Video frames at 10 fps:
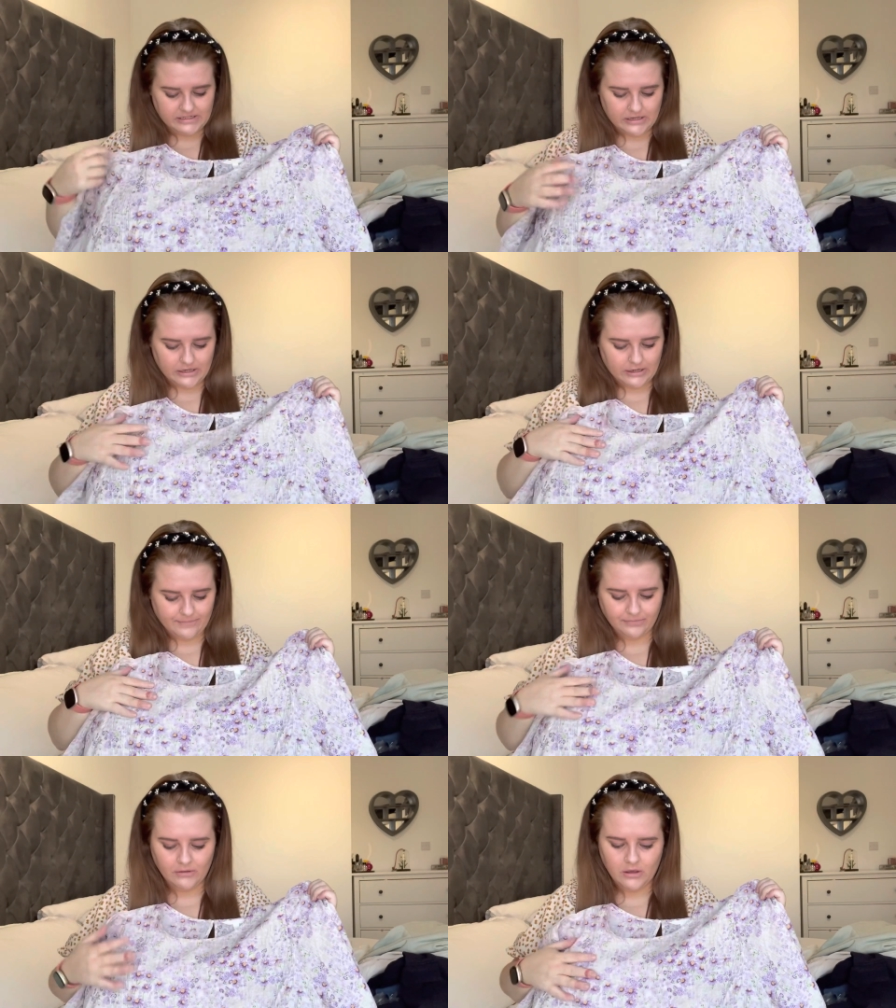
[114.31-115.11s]

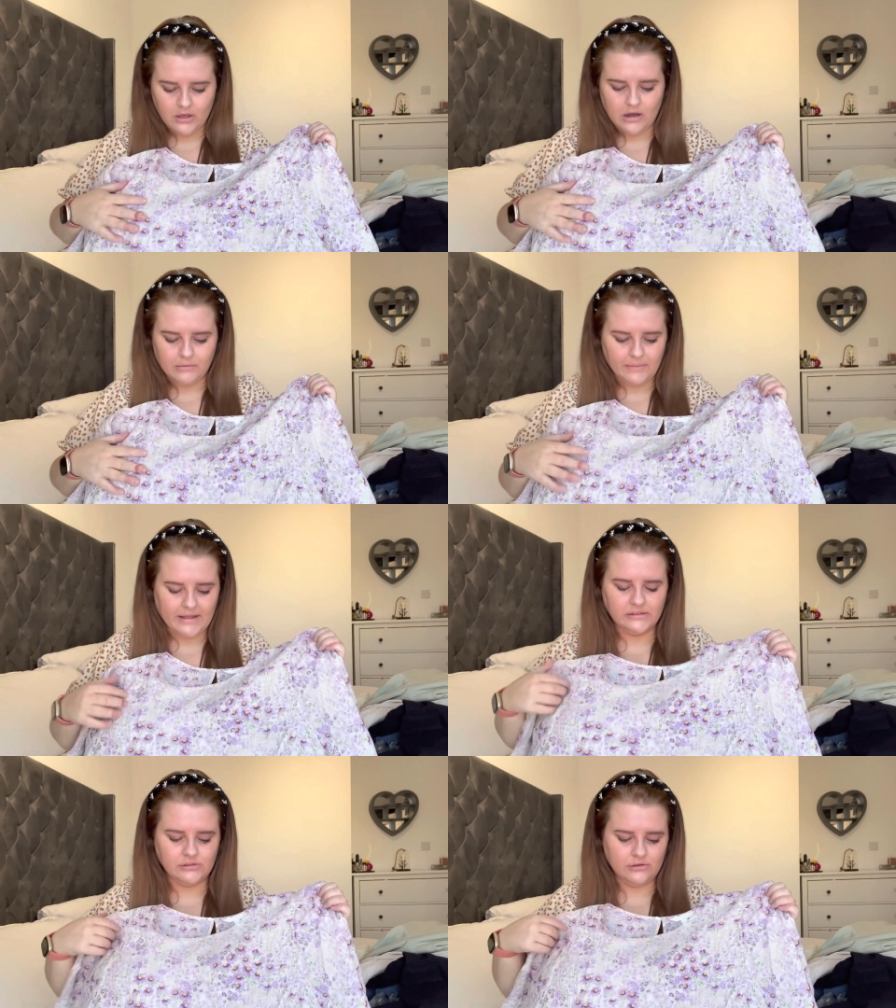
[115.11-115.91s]
Um, we
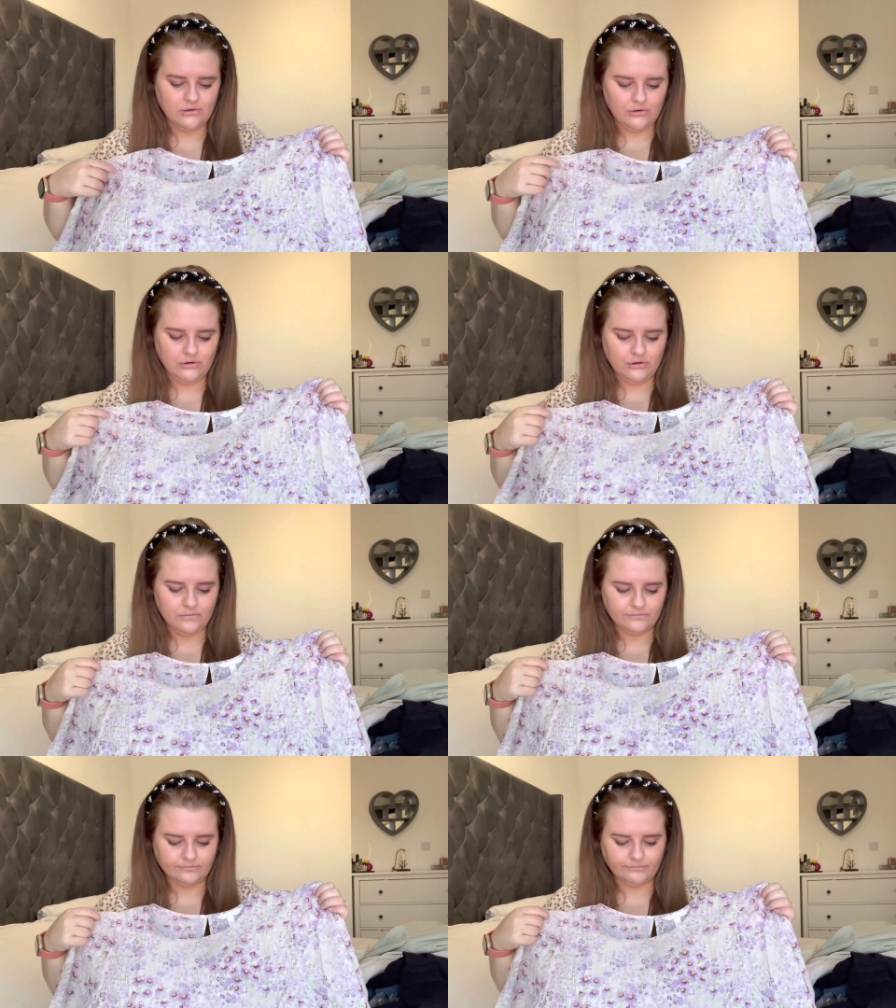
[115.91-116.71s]
went to
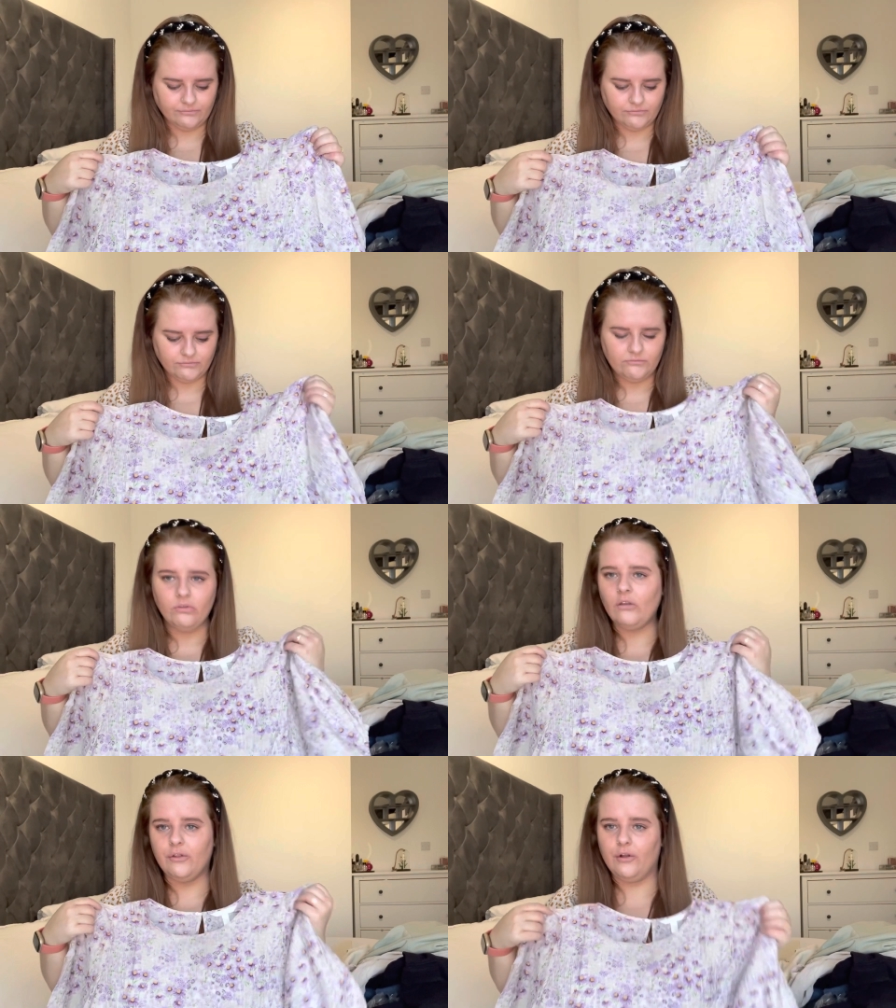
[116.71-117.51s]

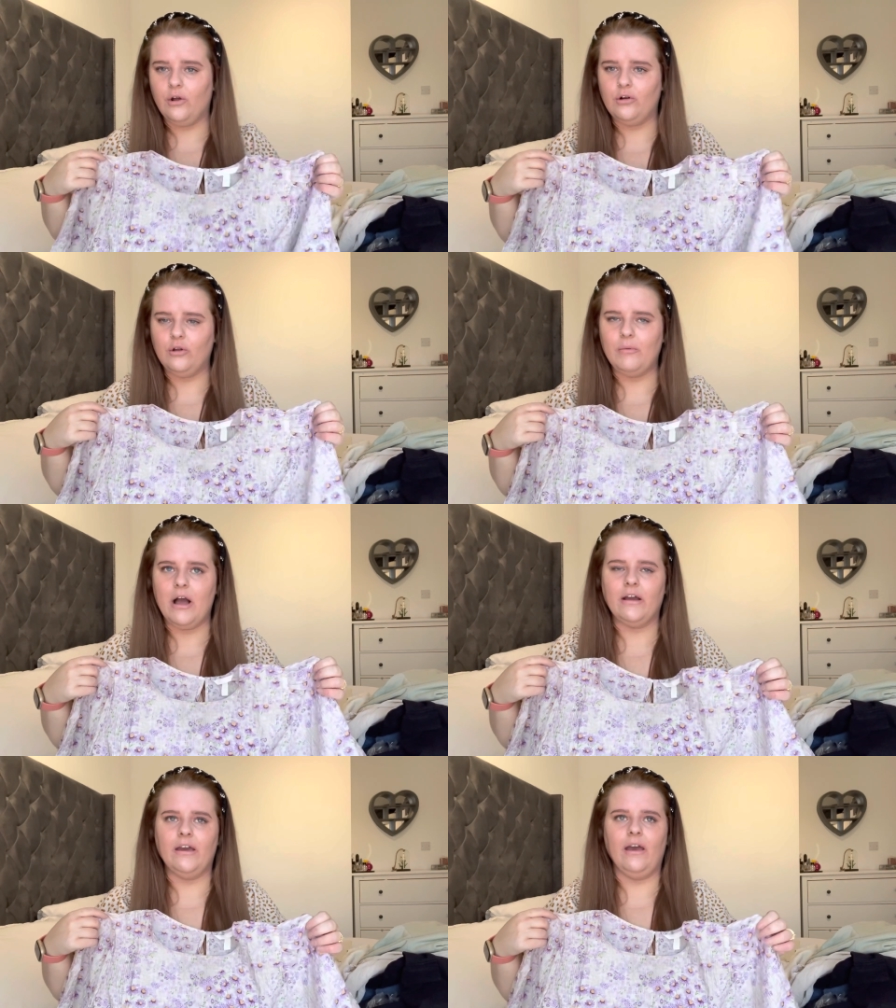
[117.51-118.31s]
the local
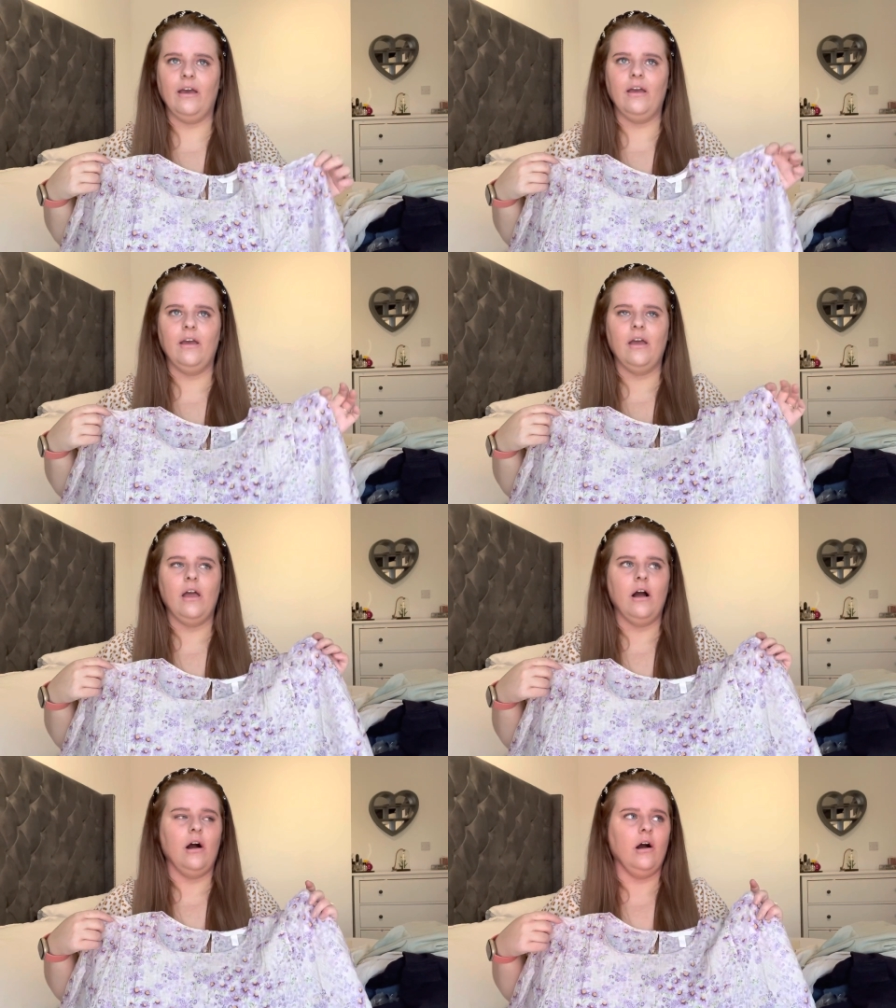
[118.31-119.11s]
market
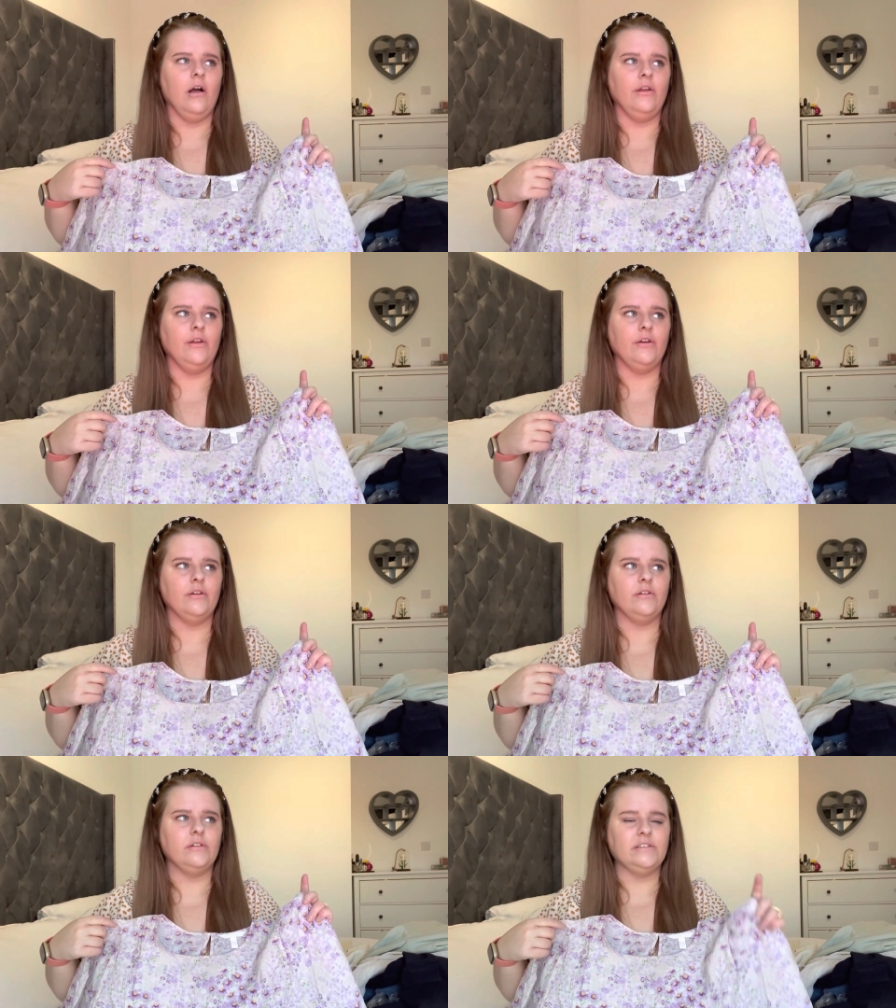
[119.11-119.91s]
on
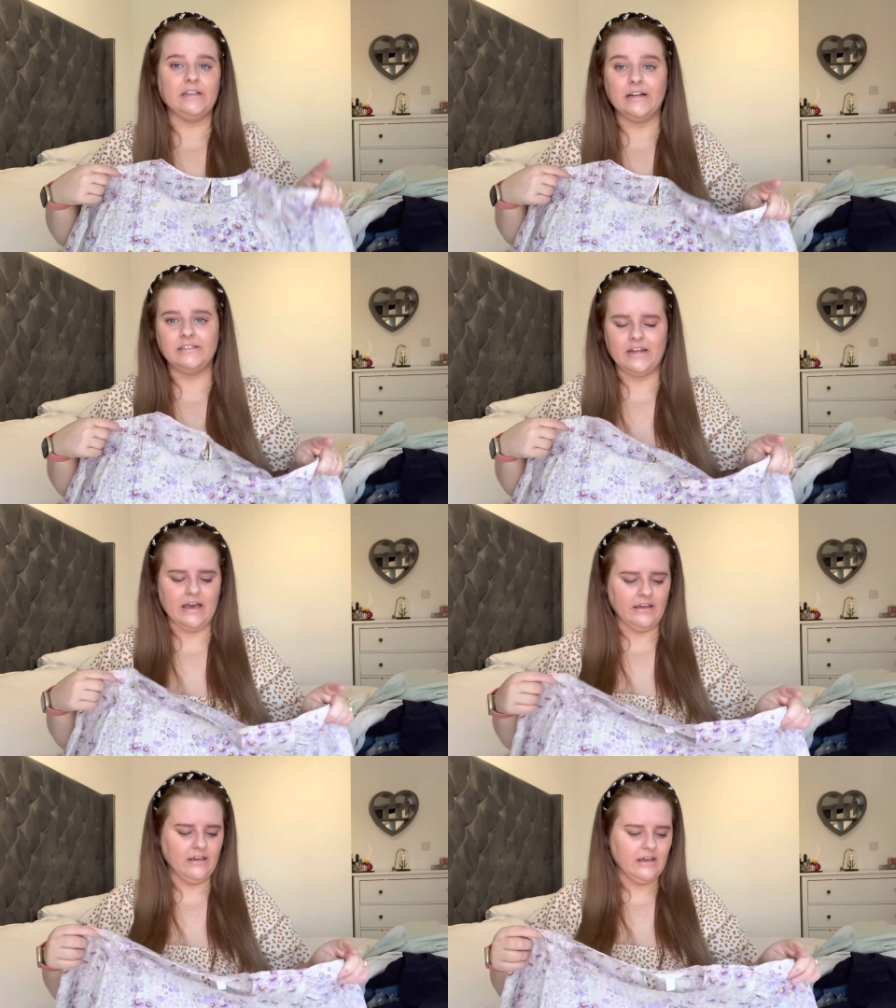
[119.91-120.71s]

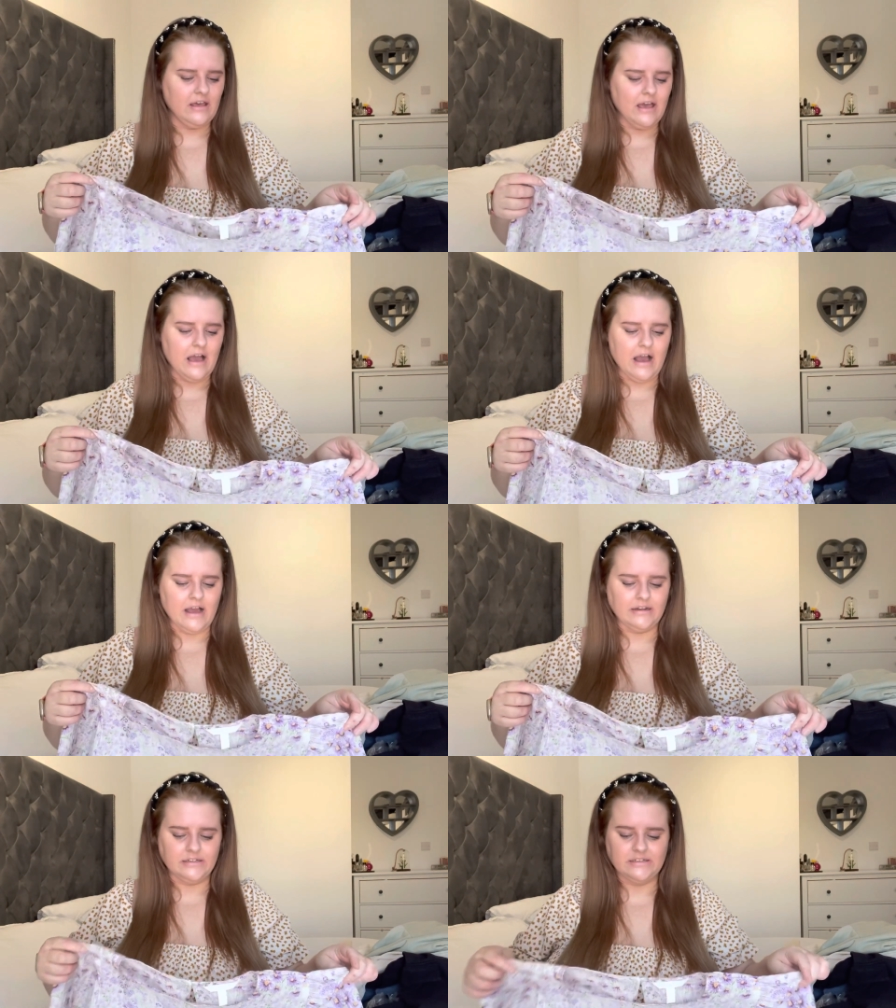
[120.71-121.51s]
Saturday
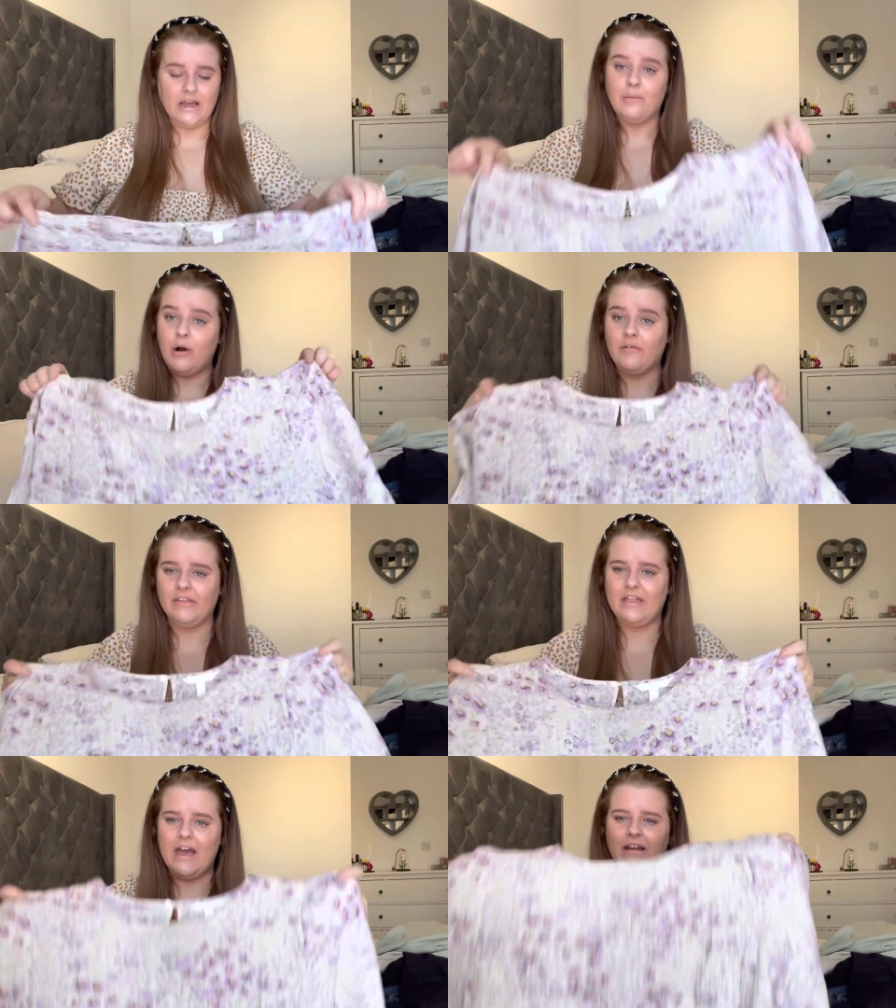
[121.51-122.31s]
and I wore it
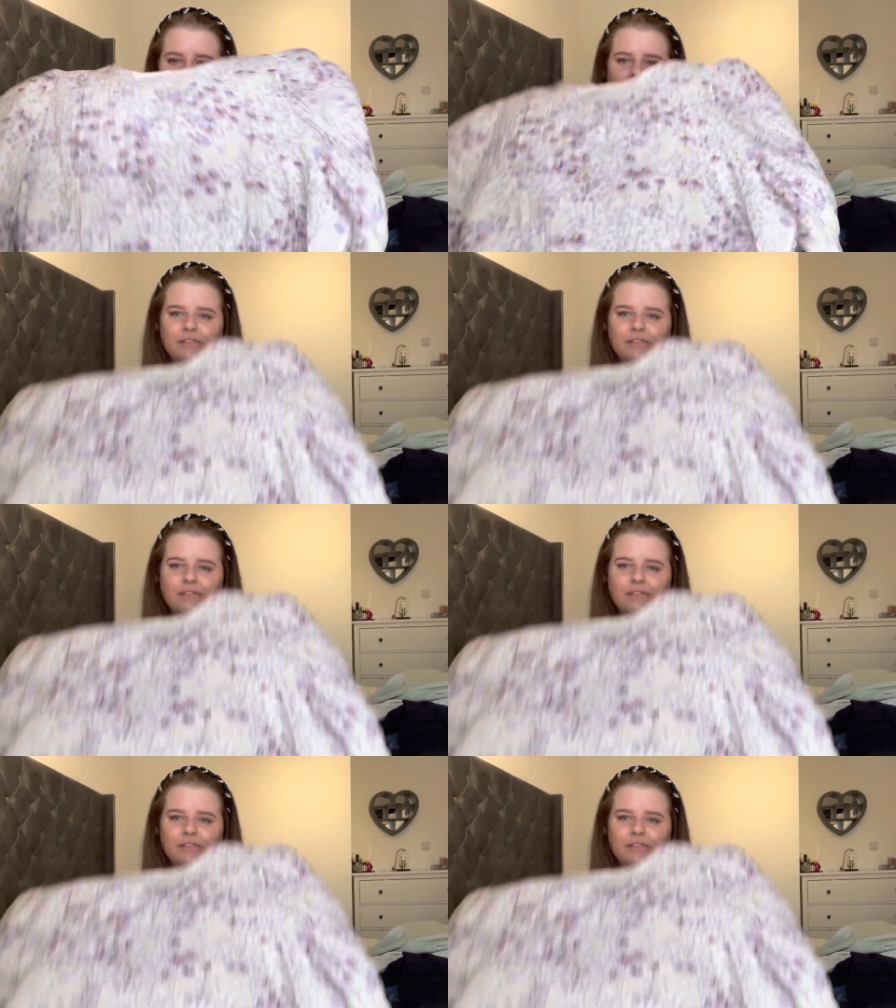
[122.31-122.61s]
then and it's